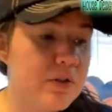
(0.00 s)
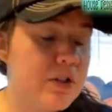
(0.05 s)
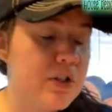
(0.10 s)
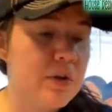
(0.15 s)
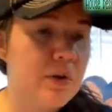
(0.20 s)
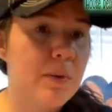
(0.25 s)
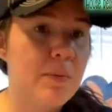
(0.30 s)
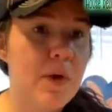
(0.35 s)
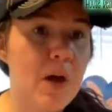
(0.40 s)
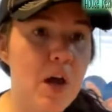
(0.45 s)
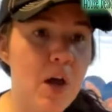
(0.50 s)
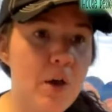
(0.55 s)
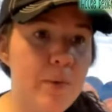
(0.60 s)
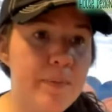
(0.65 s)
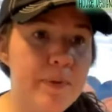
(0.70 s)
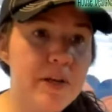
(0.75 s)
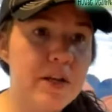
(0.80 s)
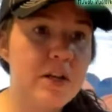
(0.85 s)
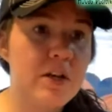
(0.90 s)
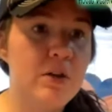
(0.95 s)
too. I'm
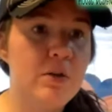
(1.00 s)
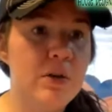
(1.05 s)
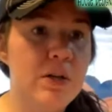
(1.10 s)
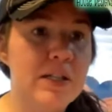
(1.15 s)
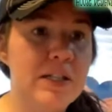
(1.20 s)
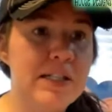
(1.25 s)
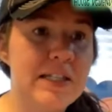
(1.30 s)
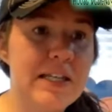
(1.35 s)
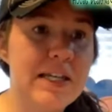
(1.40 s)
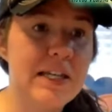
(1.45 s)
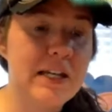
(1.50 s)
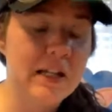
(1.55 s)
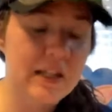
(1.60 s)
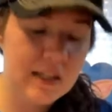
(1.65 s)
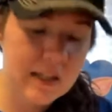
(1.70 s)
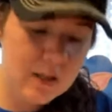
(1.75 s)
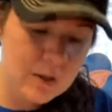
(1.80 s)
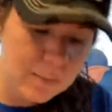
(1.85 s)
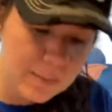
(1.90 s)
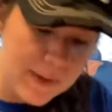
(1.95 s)
hoping you can see it a
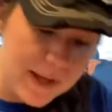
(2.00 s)
little